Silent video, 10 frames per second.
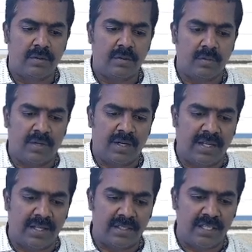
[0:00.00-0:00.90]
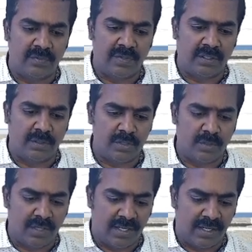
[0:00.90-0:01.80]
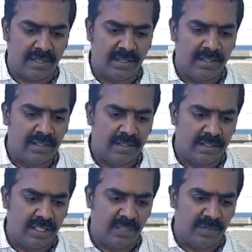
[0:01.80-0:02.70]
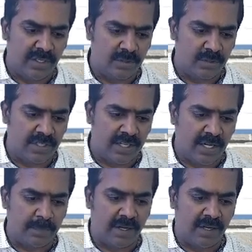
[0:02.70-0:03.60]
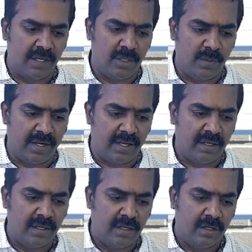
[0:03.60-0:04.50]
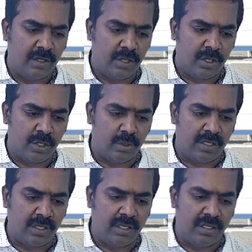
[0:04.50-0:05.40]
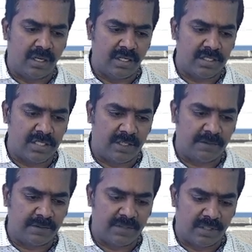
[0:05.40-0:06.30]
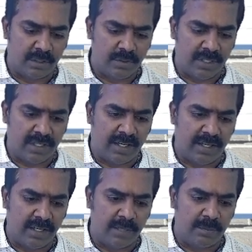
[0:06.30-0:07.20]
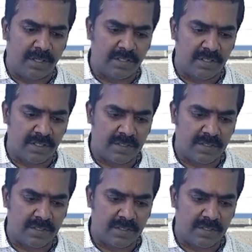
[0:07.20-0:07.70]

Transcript: 1,35,000. 1,35,000. That panna you will get total cost of 1,900 boxes.